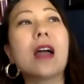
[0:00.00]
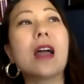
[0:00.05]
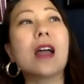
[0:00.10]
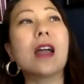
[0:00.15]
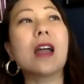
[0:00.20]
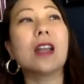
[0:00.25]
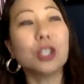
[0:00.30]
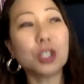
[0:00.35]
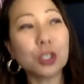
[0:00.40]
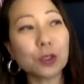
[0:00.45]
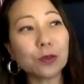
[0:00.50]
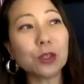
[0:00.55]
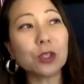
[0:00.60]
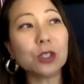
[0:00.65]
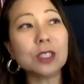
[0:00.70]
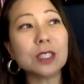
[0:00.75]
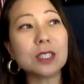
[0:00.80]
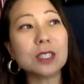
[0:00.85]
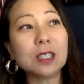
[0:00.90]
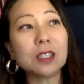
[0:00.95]
introverts,
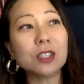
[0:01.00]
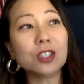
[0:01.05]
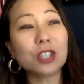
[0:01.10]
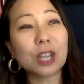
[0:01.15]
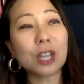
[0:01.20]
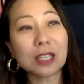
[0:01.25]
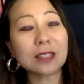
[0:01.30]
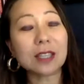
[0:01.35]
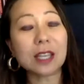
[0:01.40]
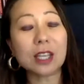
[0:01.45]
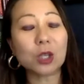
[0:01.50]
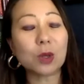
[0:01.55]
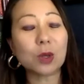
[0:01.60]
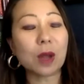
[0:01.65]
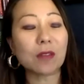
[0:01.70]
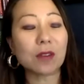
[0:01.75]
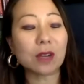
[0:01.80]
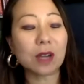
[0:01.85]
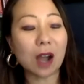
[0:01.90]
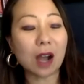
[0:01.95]
just like you have a
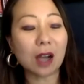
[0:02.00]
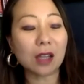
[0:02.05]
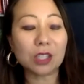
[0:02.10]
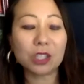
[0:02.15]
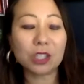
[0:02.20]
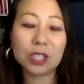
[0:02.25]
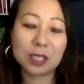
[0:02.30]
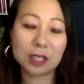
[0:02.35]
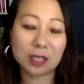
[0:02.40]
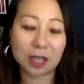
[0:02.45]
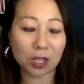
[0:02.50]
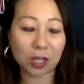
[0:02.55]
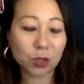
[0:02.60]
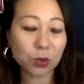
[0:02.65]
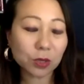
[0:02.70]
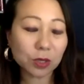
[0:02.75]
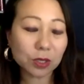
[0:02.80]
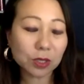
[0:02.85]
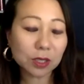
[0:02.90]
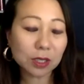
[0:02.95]
college
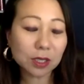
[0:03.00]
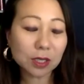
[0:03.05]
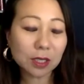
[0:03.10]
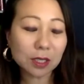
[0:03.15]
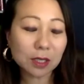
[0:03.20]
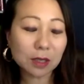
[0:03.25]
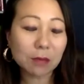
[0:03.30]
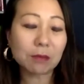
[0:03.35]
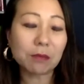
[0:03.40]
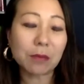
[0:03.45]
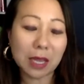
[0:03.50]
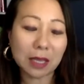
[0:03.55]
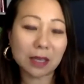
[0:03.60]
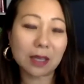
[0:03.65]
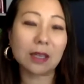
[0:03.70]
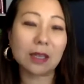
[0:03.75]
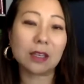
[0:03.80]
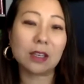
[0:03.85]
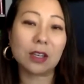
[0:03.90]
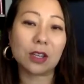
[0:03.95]
schedule, make
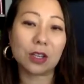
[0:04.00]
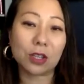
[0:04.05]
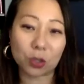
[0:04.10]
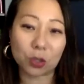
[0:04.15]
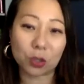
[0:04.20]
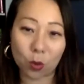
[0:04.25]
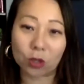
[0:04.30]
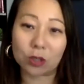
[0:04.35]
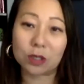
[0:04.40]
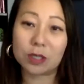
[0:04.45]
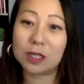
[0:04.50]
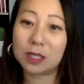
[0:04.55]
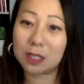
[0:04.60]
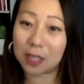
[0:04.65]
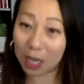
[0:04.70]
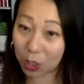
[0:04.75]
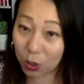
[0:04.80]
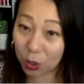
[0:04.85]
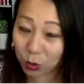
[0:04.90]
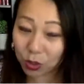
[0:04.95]
it your
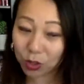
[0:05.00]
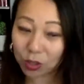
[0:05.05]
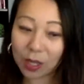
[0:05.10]
schedule.